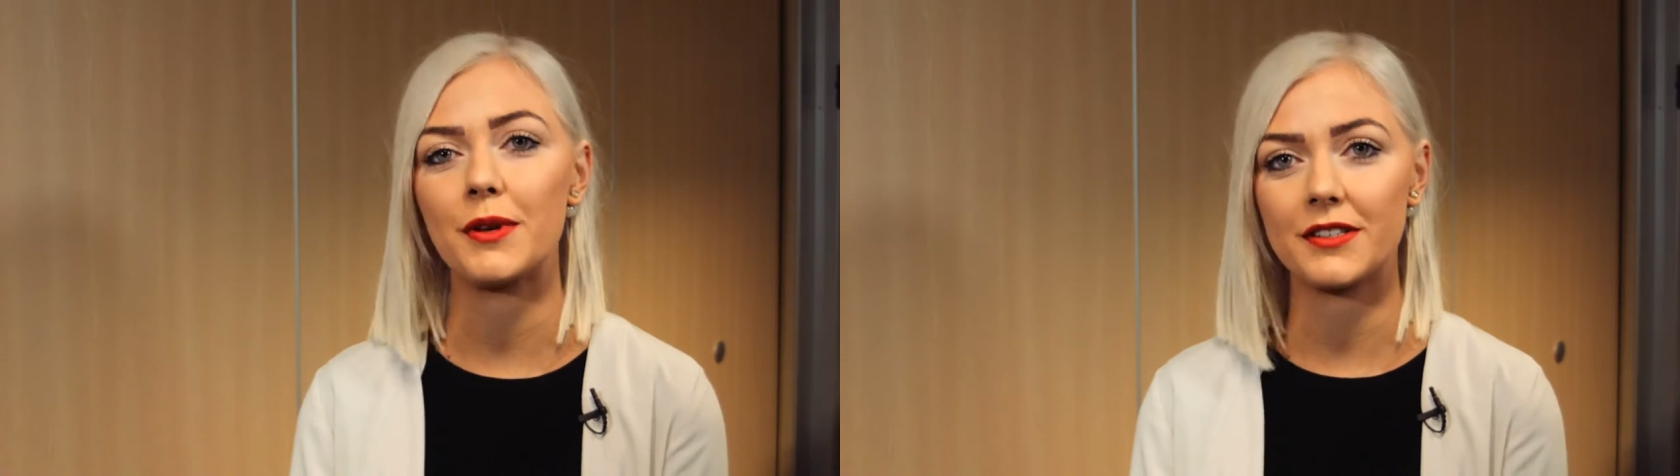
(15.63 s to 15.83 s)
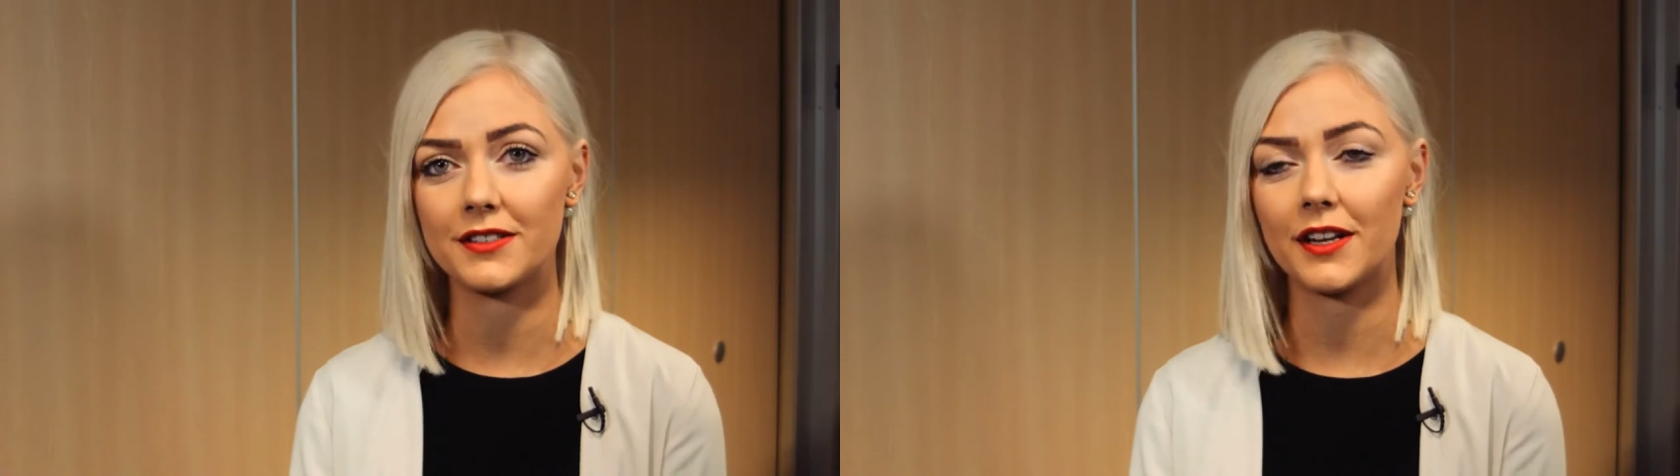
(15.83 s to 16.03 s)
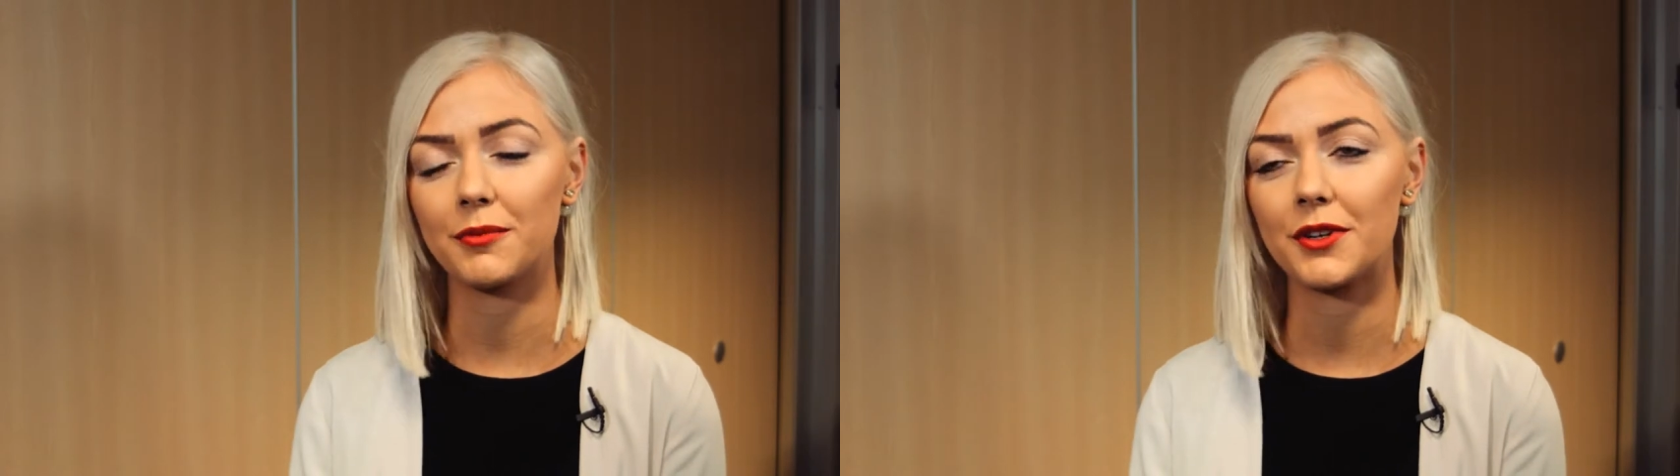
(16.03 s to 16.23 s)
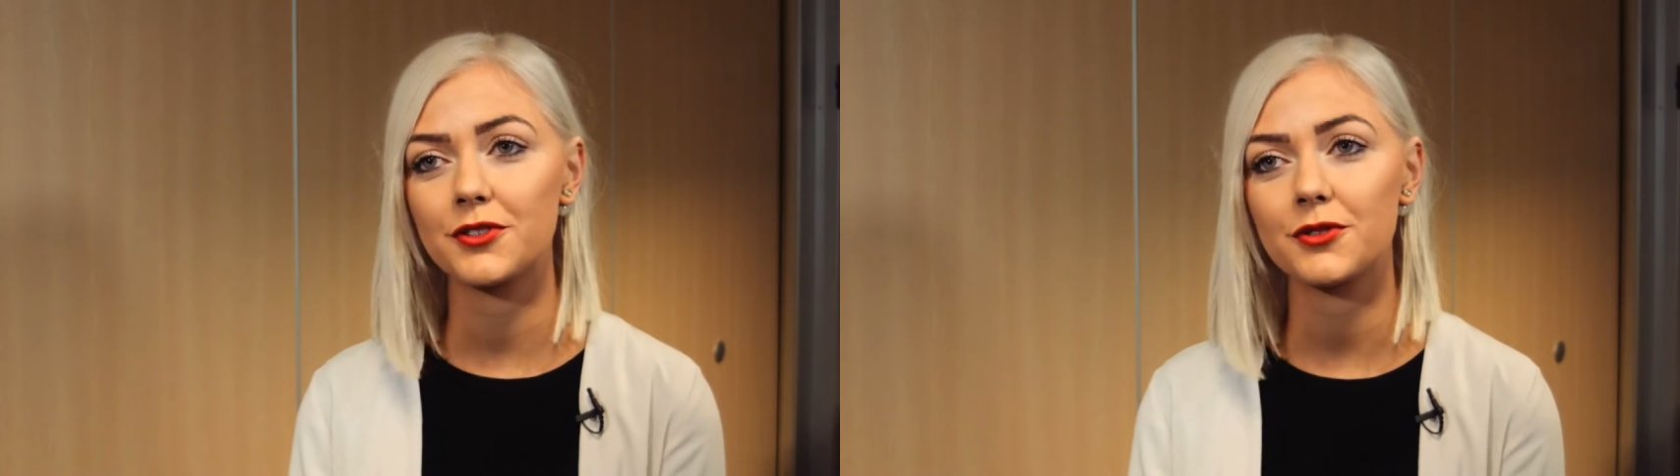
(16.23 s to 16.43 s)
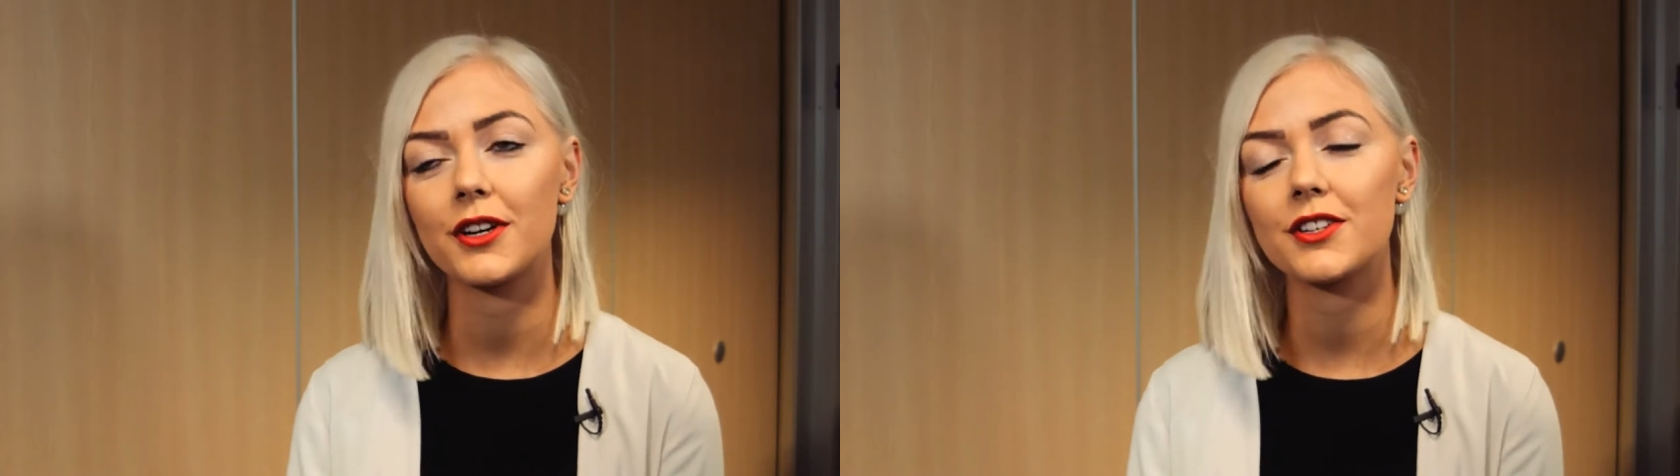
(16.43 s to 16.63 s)
business
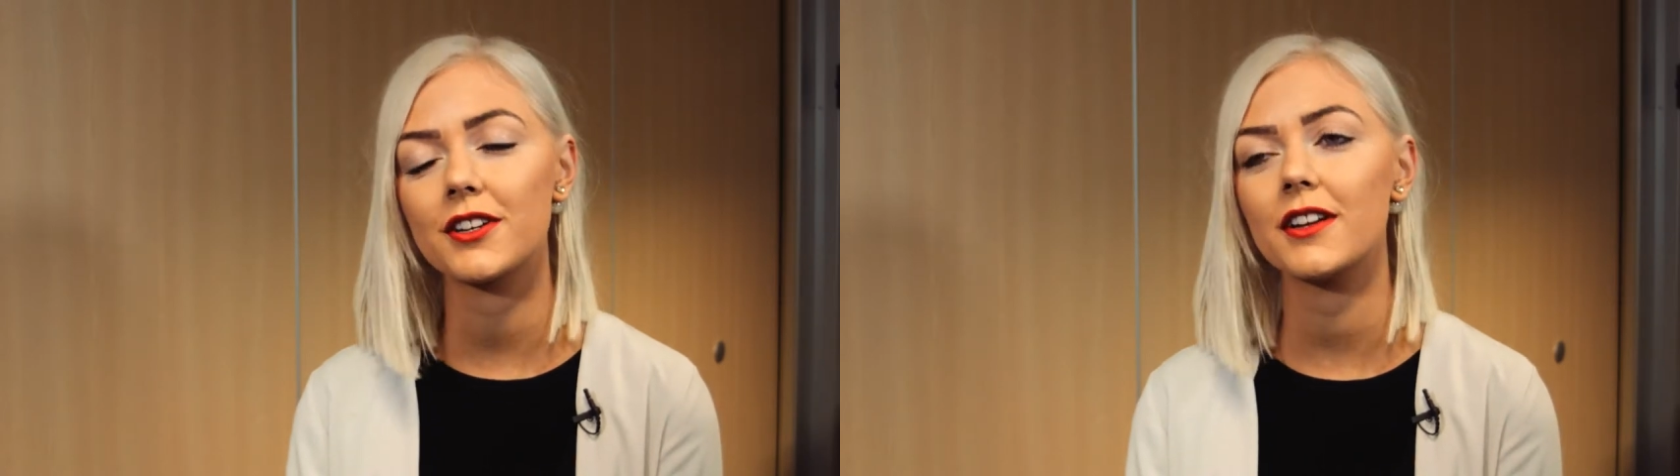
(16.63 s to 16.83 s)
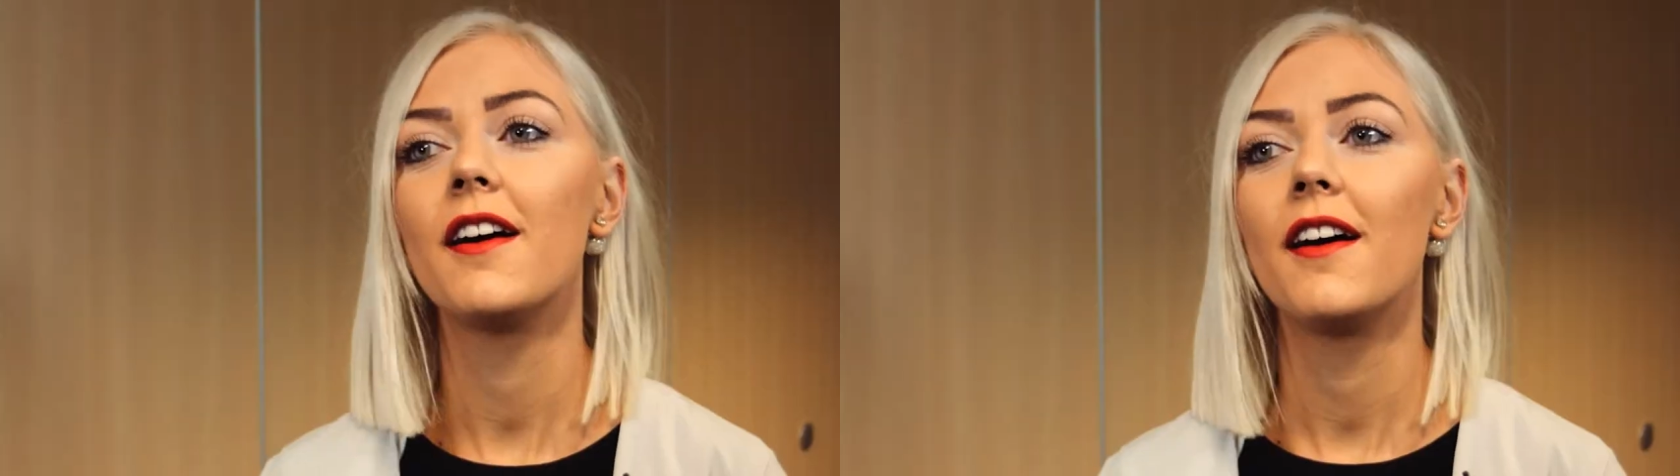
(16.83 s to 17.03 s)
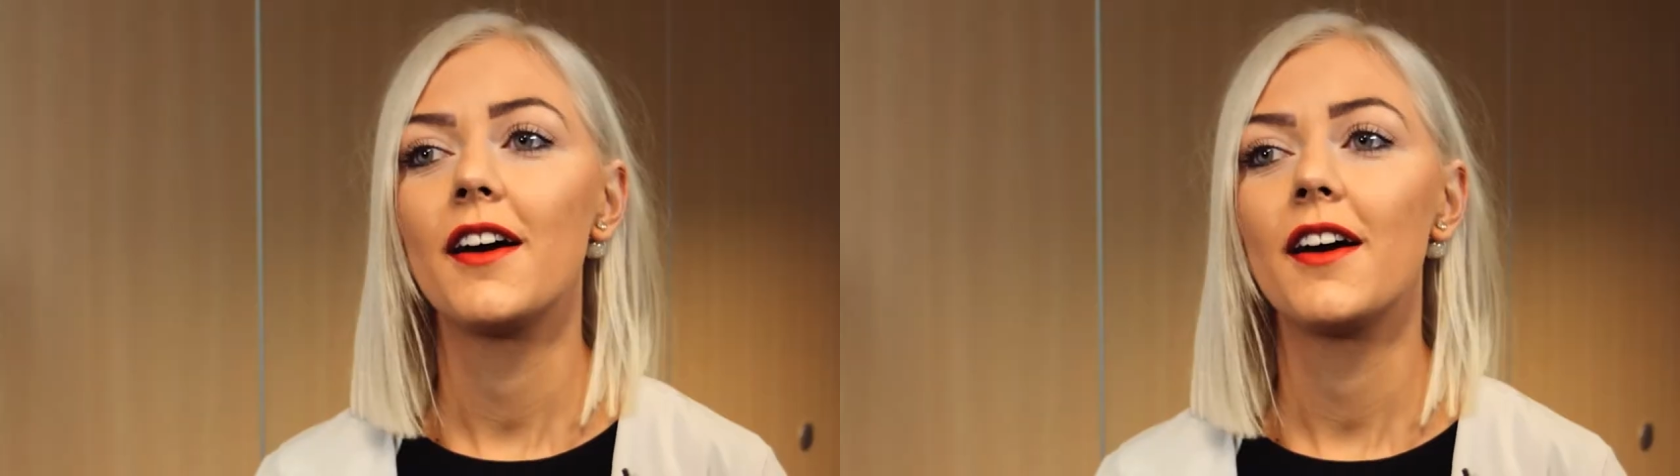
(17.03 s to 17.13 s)
administration,